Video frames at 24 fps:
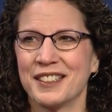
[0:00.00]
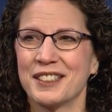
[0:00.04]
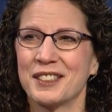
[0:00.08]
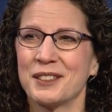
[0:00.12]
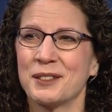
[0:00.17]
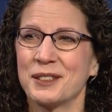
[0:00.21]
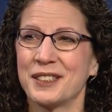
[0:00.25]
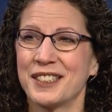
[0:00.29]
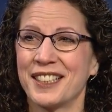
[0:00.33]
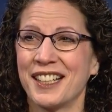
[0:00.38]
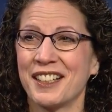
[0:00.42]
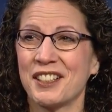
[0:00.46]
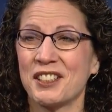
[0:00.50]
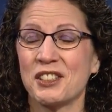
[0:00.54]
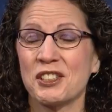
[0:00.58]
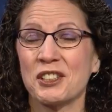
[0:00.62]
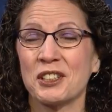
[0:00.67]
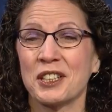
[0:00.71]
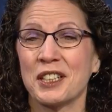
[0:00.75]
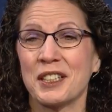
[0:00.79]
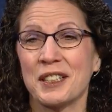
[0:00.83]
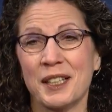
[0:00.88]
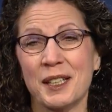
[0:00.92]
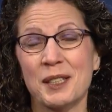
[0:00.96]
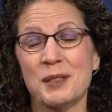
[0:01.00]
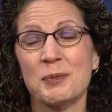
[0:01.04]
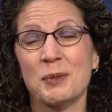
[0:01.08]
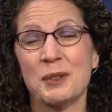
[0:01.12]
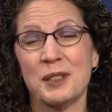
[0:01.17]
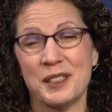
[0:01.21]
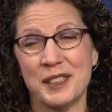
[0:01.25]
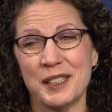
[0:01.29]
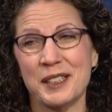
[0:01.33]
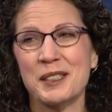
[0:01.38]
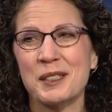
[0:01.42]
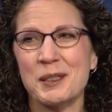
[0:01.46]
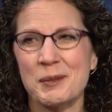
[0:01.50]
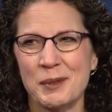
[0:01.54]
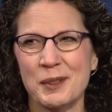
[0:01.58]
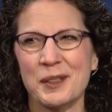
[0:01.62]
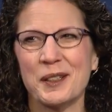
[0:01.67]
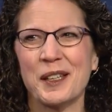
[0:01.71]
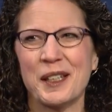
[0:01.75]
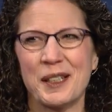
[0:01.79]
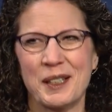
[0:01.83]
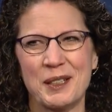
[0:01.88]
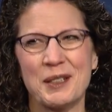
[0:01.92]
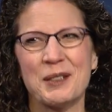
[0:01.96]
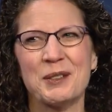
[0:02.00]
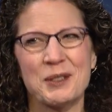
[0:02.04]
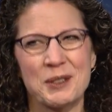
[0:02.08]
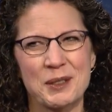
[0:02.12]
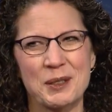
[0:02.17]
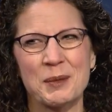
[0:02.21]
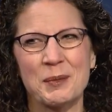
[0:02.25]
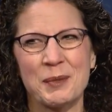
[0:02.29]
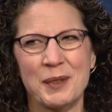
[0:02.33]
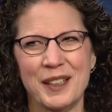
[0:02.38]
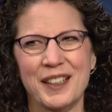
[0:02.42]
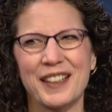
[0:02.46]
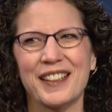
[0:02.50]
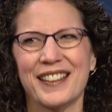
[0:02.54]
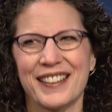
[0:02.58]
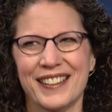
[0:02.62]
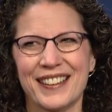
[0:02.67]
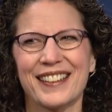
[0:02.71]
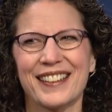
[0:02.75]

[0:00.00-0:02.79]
So it's actually less predictable than it used to be.